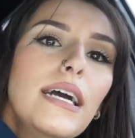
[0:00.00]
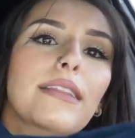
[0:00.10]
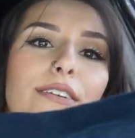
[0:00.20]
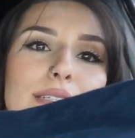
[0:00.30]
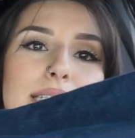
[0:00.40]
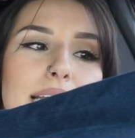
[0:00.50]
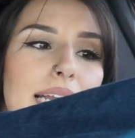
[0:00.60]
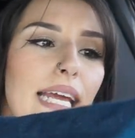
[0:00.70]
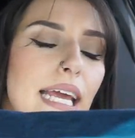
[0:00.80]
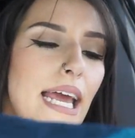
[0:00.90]
and they're
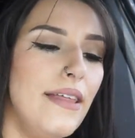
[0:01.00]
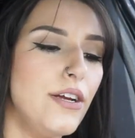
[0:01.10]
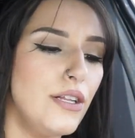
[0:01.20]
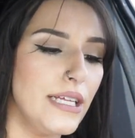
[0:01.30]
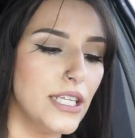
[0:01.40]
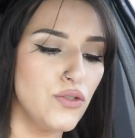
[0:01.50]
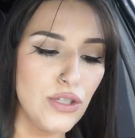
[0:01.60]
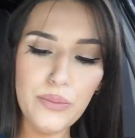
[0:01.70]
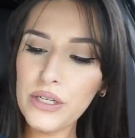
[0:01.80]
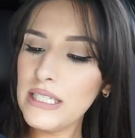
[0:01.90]
skinny, and they're like this
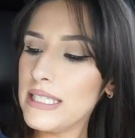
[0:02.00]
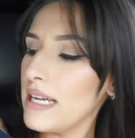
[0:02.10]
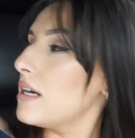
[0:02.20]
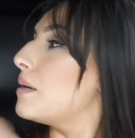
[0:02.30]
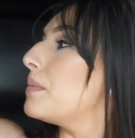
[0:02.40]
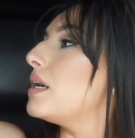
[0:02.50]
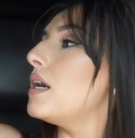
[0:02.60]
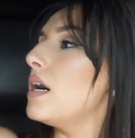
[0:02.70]
really pretty denim.